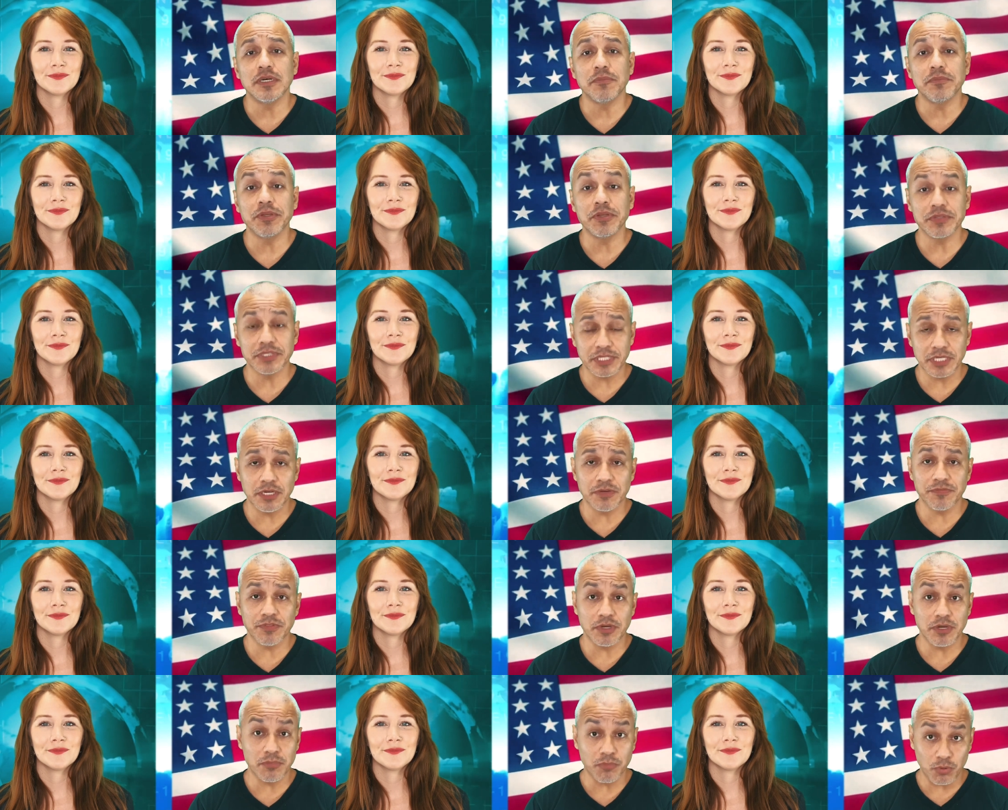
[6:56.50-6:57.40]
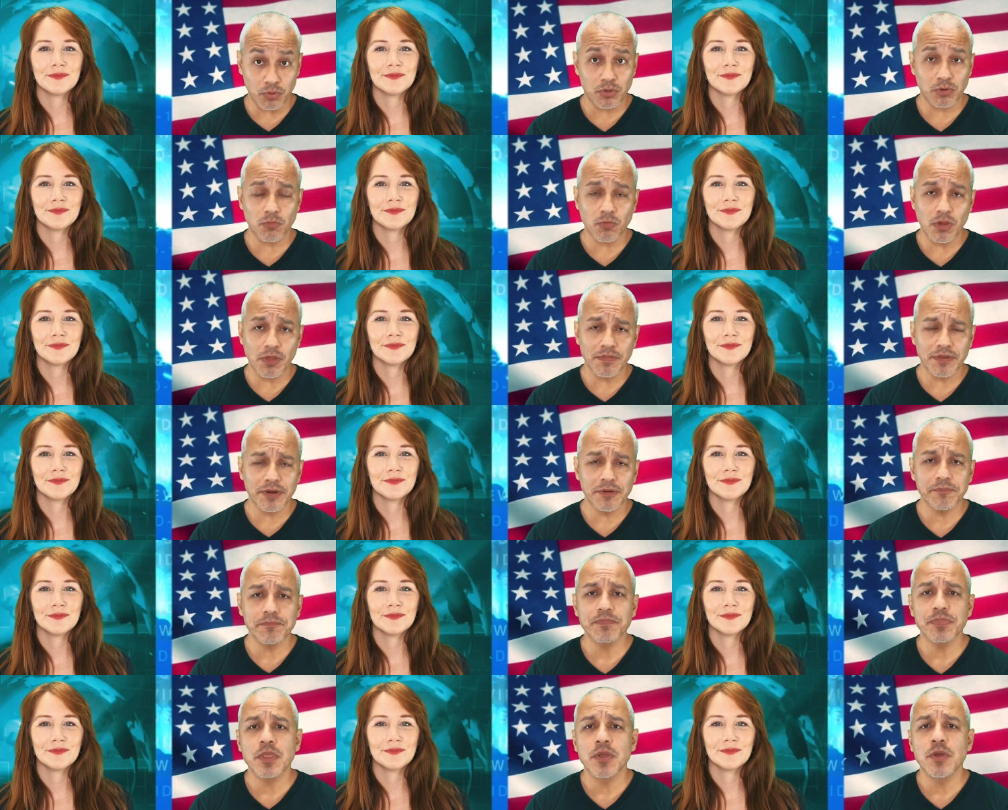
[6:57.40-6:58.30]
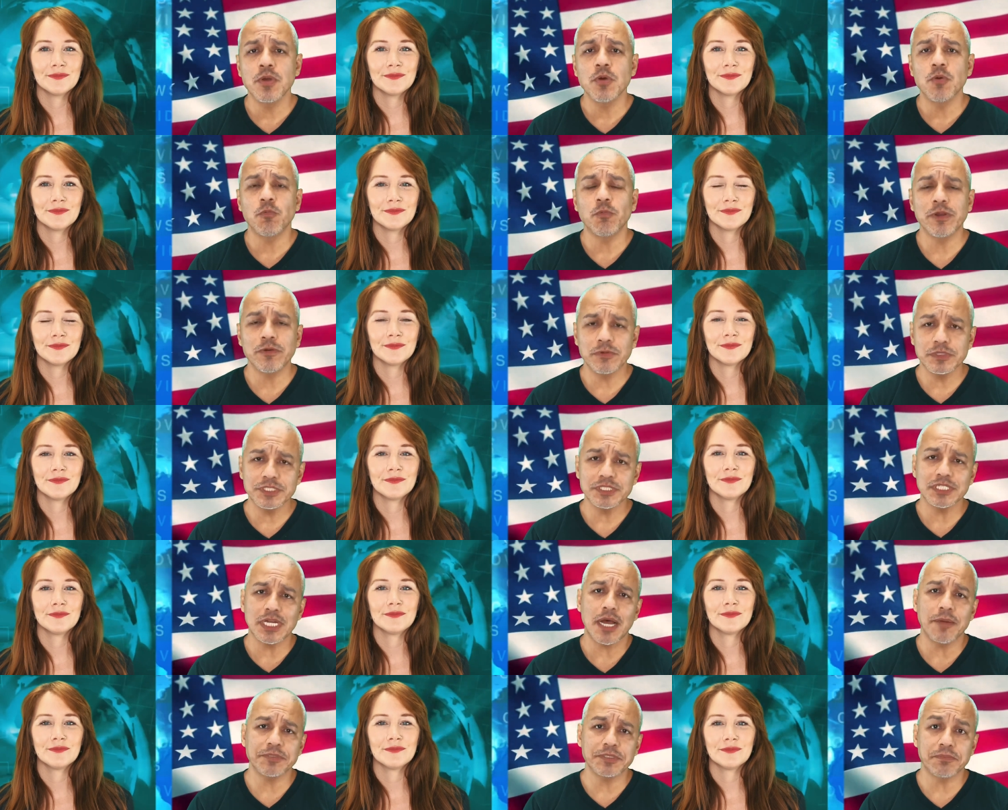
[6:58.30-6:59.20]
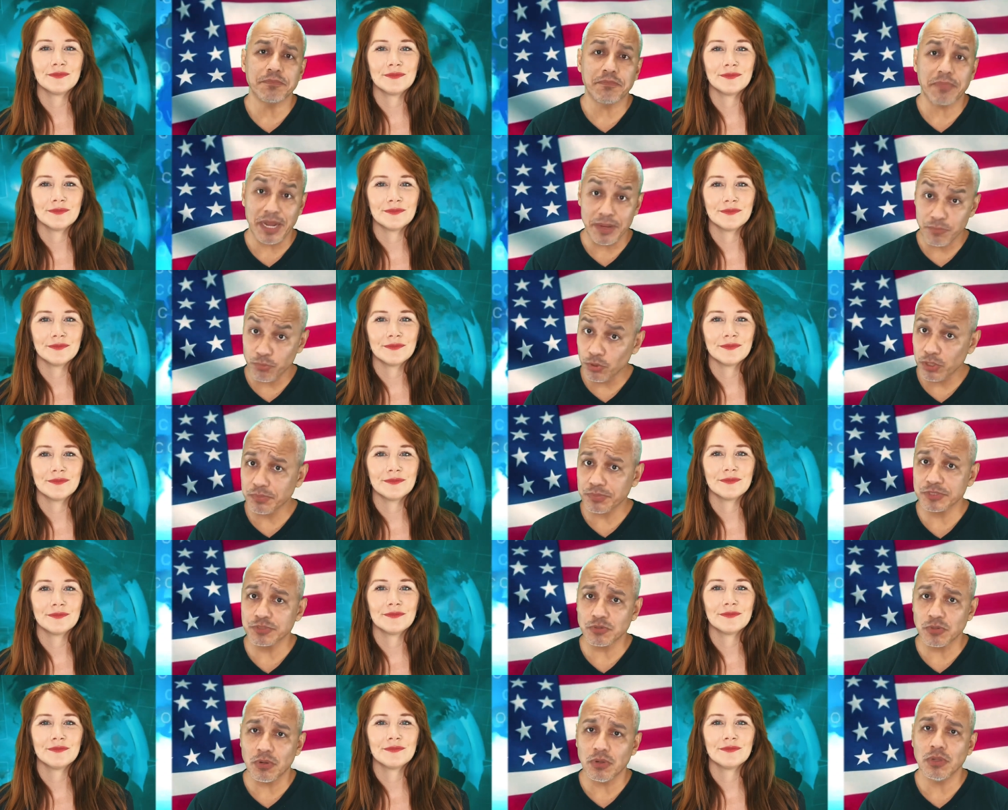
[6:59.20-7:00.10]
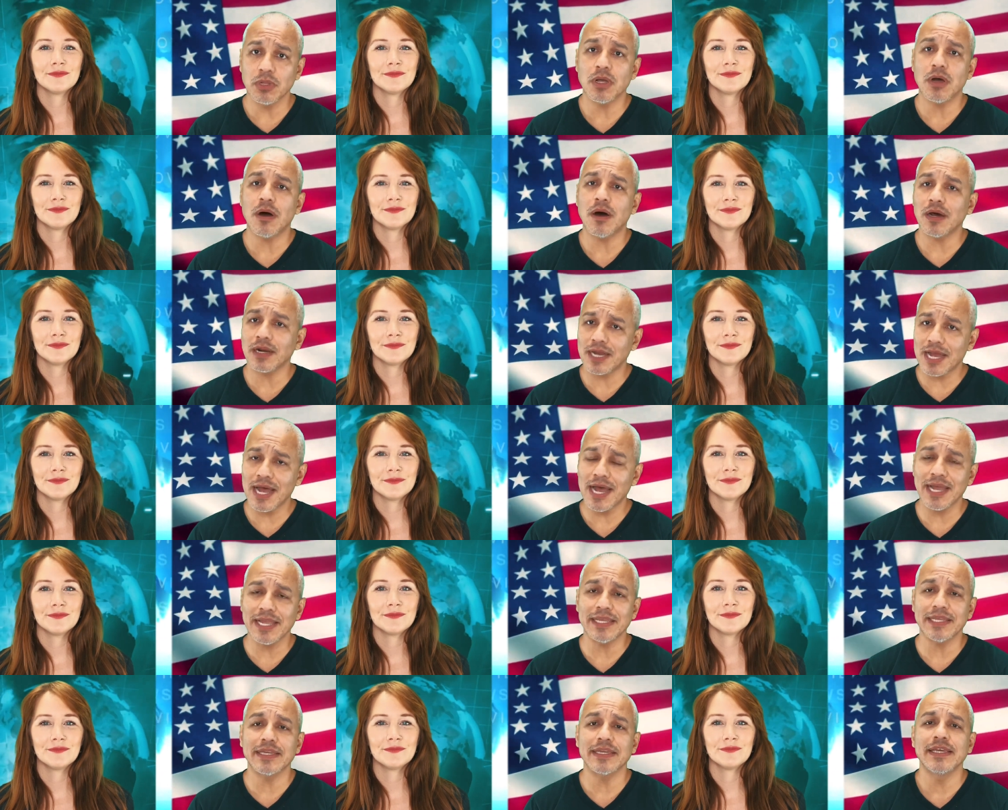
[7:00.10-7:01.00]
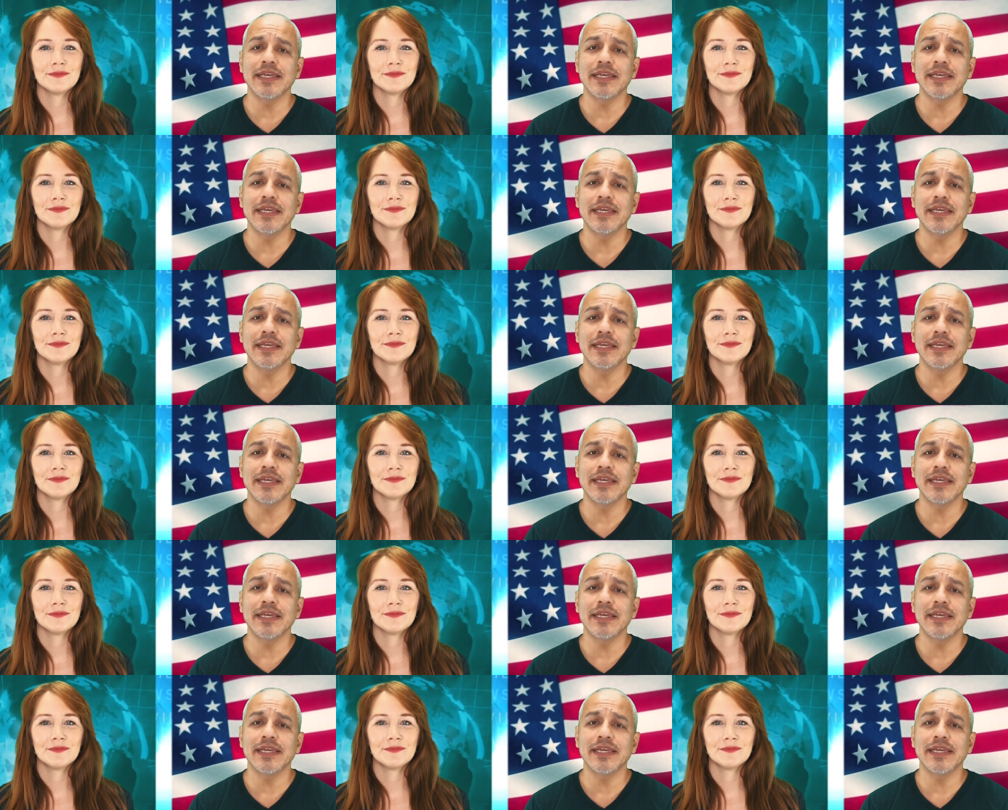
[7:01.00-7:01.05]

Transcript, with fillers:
Speaker 1: building of the border wall there, we were stopped by Border Patrol on a hike,